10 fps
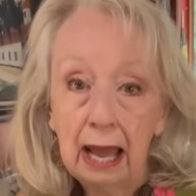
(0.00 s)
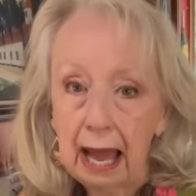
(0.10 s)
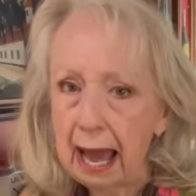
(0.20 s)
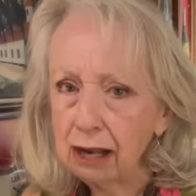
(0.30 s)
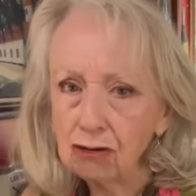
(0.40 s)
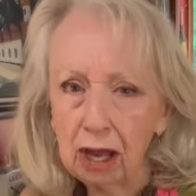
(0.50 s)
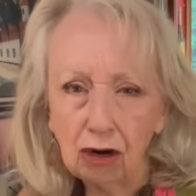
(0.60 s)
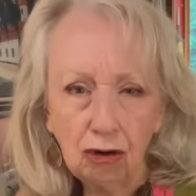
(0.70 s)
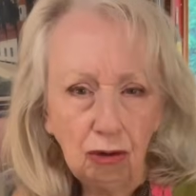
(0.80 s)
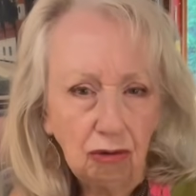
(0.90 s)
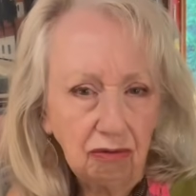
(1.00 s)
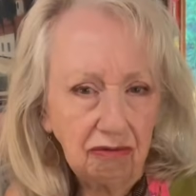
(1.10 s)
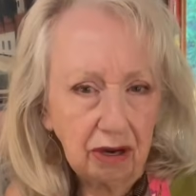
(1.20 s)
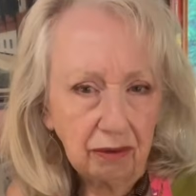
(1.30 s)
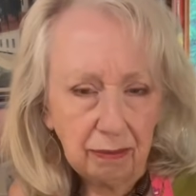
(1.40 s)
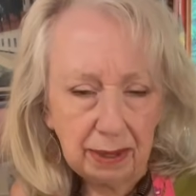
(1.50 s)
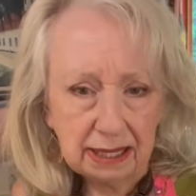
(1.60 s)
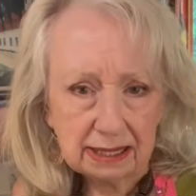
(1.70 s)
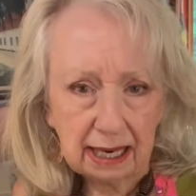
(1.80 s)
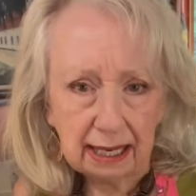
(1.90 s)
I try to do the very
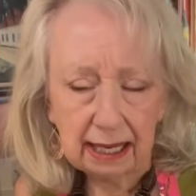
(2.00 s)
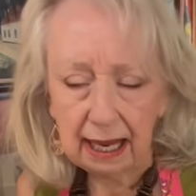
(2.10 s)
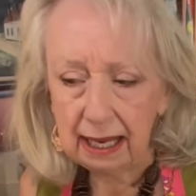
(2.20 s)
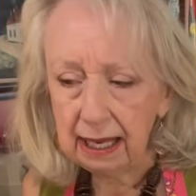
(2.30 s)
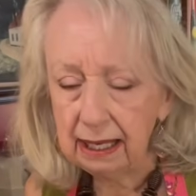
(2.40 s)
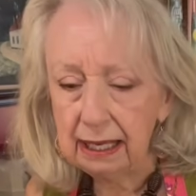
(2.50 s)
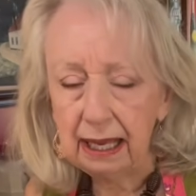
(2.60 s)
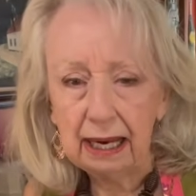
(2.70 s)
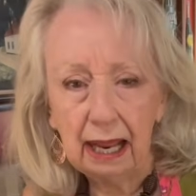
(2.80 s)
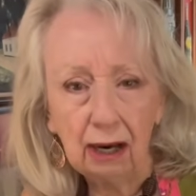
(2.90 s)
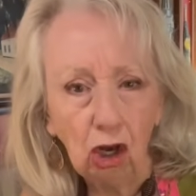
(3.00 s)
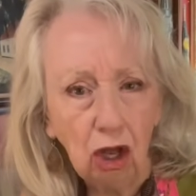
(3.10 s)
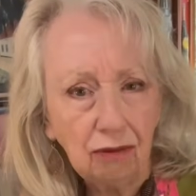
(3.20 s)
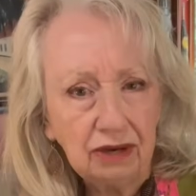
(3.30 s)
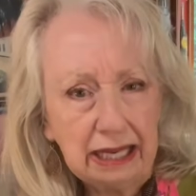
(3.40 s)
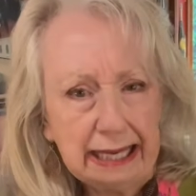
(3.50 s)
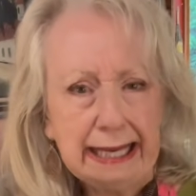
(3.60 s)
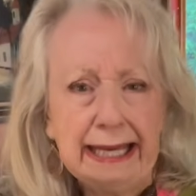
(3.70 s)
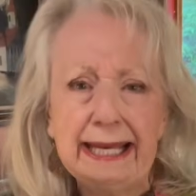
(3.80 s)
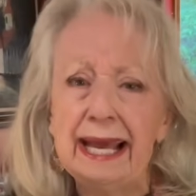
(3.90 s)
best I can, and I love to
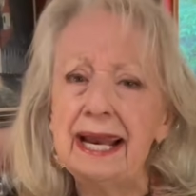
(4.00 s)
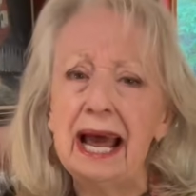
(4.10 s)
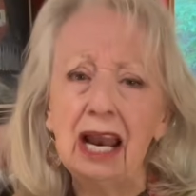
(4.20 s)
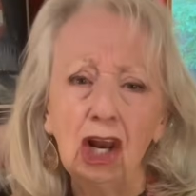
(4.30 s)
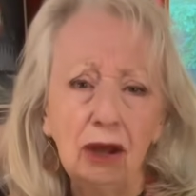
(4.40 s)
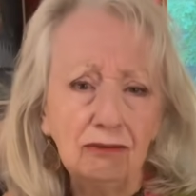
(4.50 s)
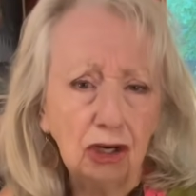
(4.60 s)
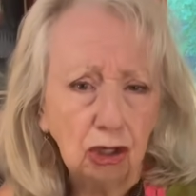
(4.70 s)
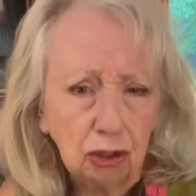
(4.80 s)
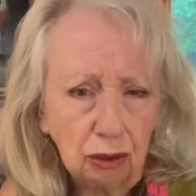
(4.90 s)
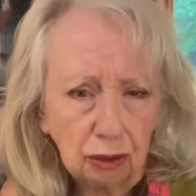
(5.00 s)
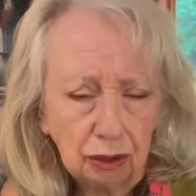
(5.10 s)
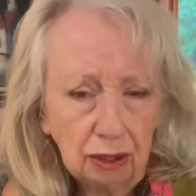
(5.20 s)
eat, and I love to cook.